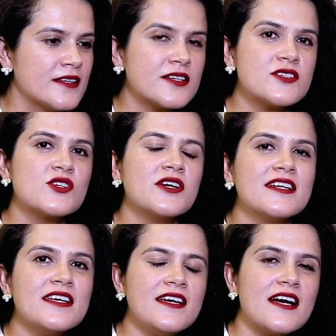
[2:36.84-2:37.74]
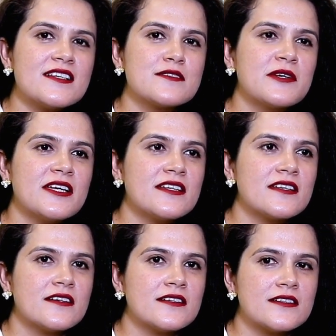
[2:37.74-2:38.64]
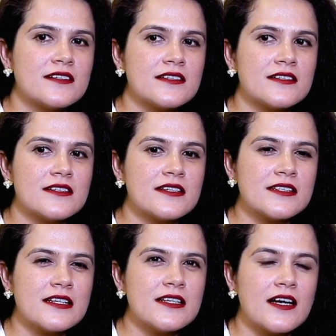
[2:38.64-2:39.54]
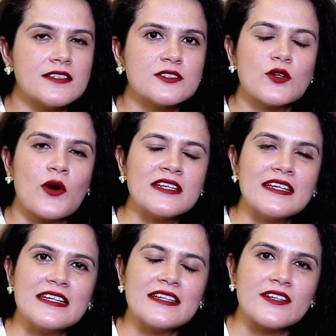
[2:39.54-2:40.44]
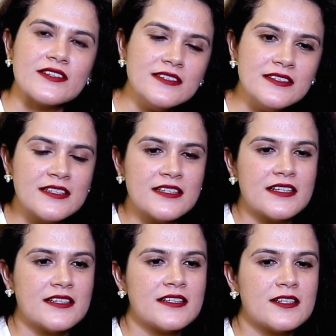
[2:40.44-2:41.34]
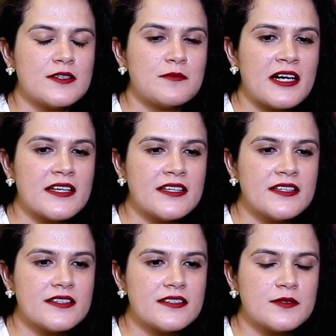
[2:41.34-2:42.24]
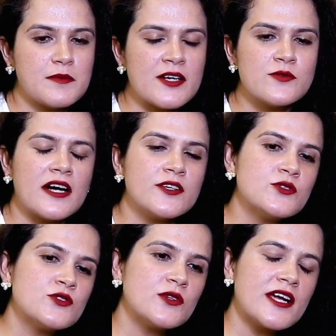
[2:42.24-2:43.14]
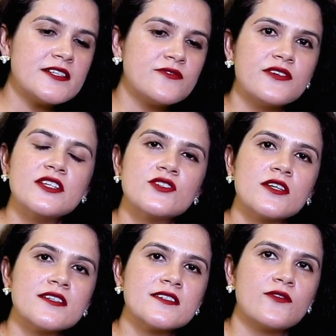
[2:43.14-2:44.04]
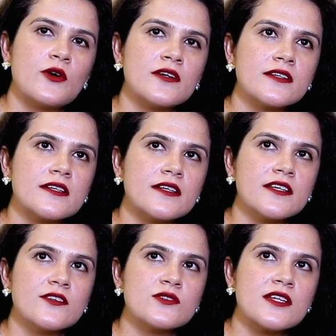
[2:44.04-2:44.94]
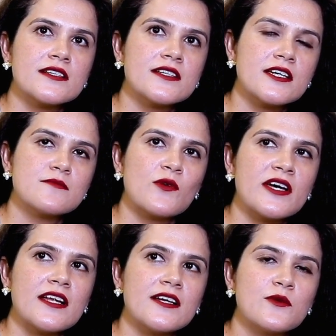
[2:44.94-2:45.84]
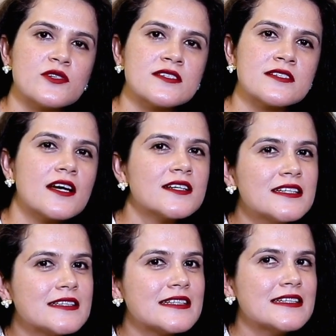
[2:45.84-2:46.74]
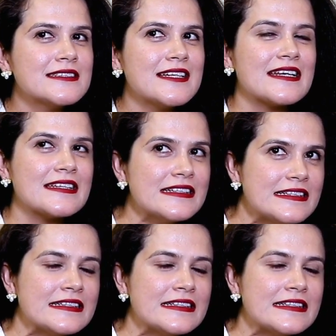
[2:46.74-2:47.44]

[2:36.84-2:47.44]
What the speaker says: the journey has been a little non-linear. I used to write features for Hindustan Times while I was studying in Delhi,